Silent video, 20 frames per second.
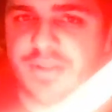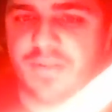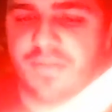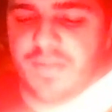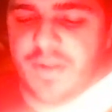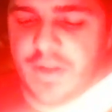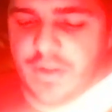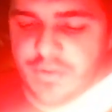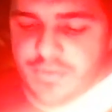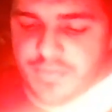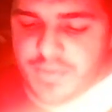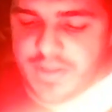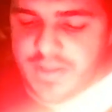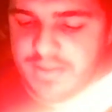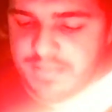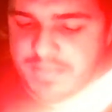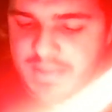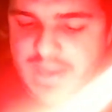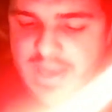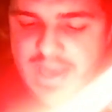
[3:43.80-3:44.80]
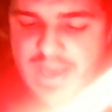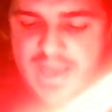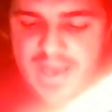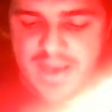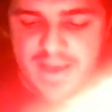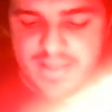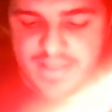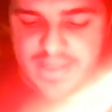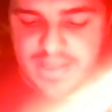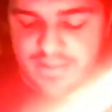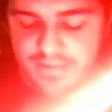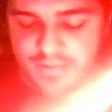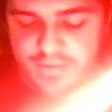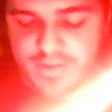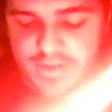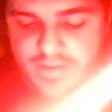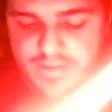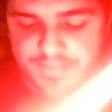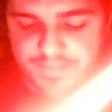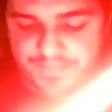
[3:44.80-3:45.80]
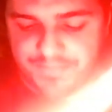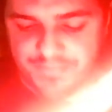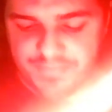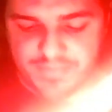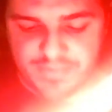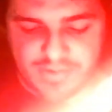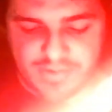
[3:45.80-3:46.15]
pictures and videos with them, they look